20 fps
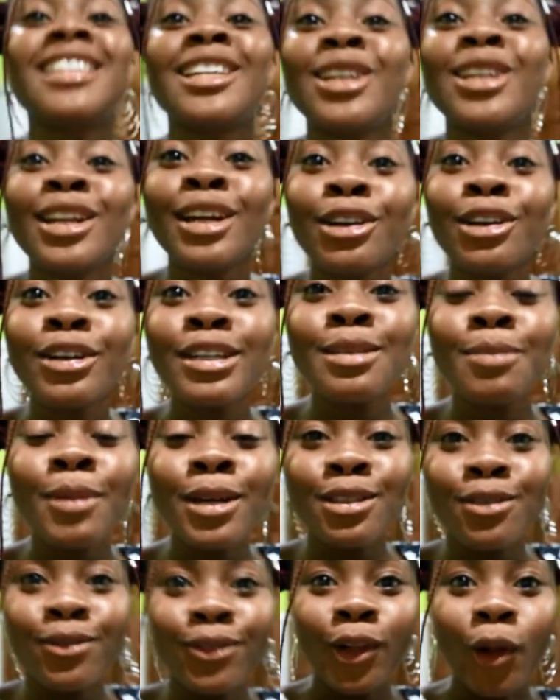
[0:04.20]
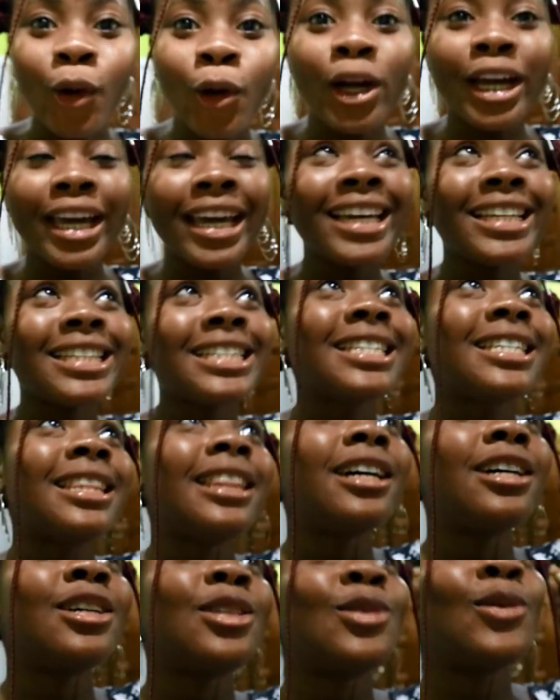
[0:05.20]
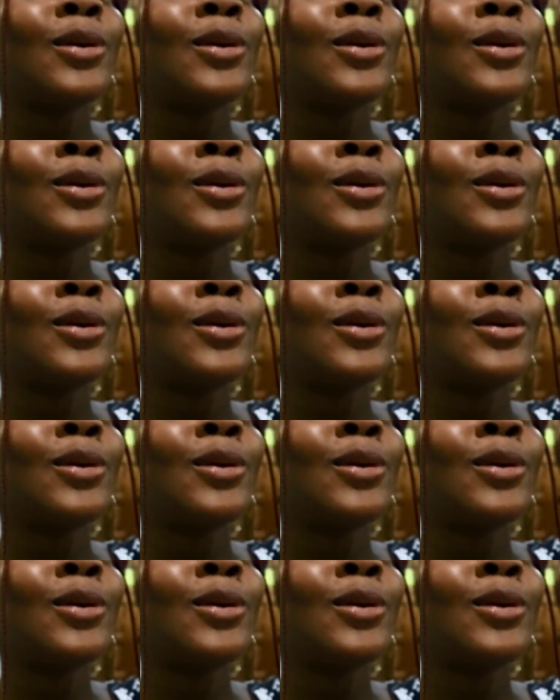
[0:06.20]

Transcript: It's another Christmas vlog. It's the